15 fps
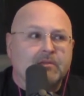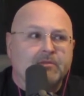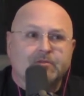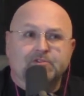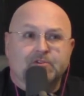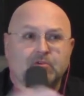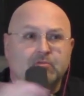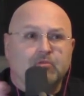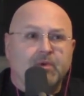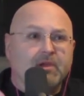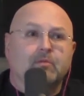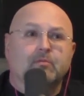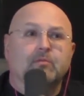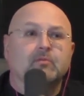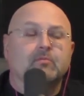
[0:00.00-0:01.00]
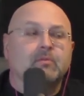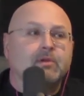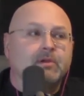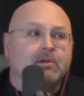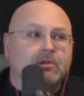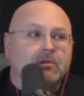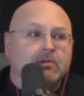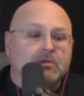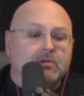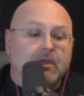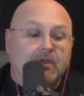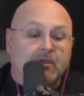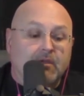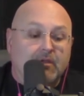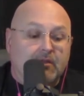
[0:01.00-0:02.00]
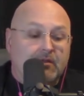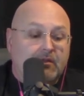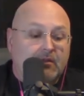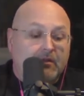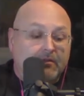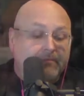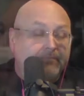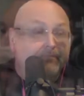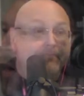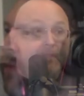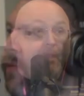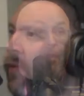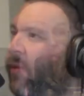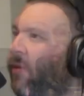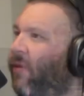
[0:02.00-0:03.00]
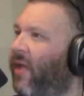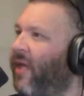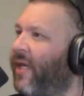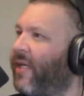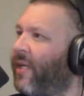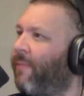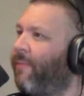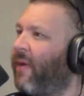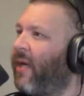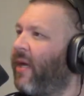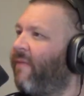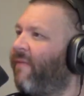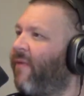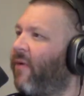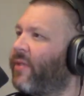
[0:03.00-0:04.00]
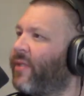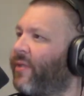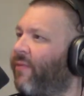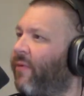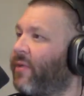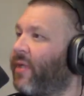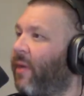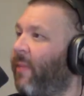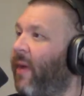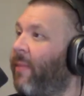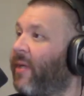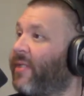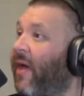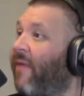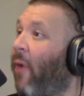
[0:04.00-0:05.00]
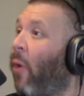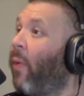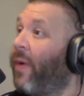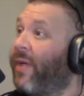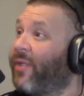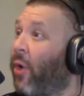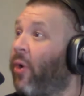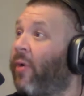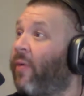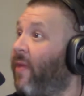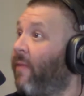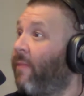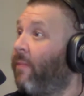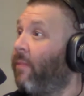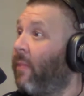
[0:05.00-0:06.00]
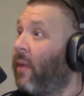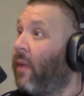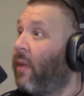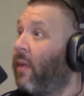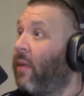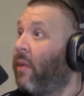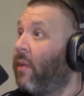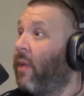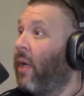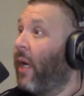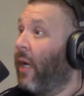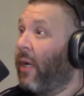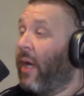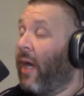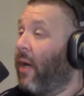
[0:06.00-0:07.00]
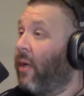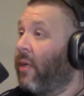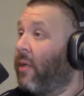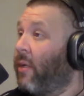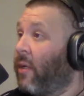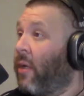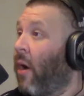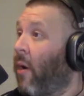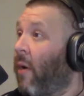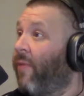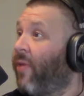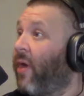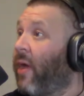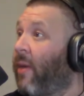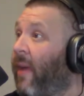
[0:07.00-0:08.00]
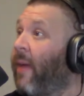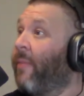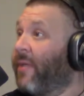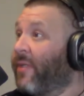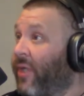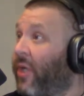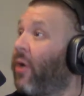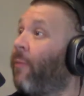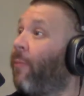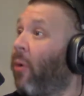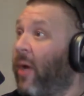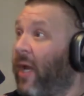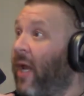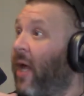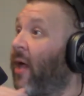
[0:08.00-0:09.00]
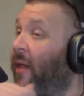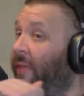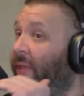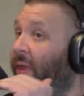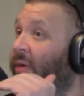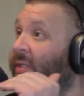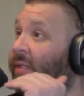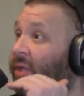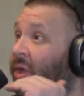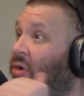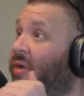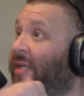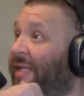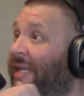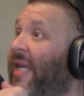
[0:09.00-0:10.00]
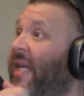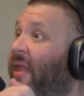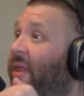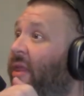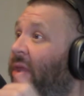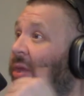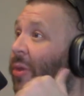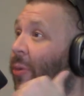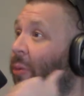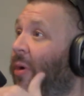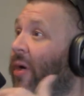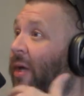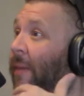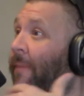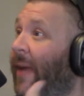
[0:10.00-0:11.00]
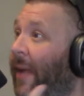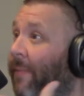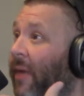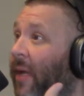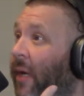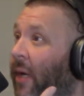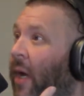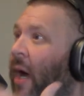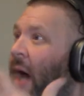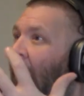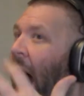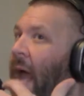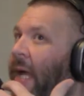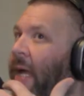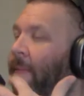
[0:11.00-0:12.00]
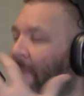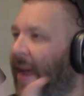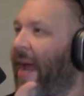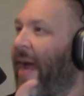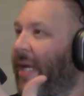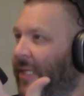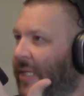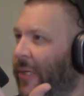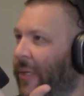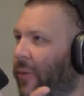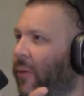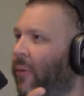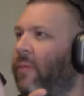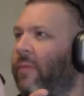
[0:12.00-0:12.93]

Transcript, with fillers: There's no wiggle room. I didn't know that about the it being in verses versus commandments. I've always heard them uh, uh, called the commandments. To your point, yeah, there's there's teeth to the word commandment. Yes, I command you.